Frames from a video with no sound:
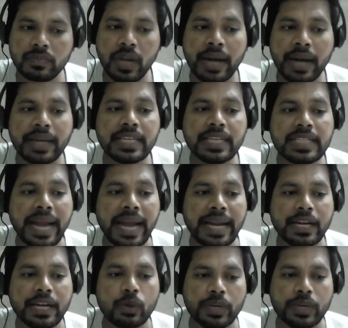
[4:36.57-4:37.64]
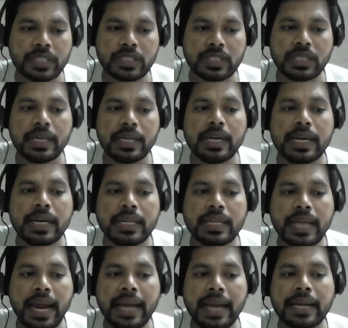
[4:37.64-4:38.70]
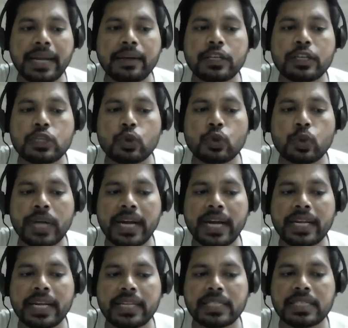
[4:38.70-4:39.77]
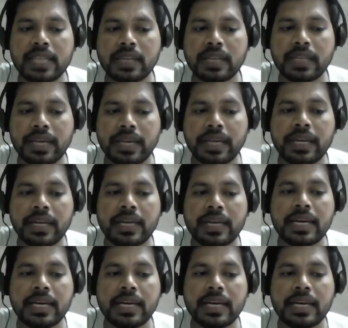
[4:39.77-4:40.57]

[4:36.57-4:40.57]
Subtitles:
And next, antagonist. In the antagonist, two categories are there.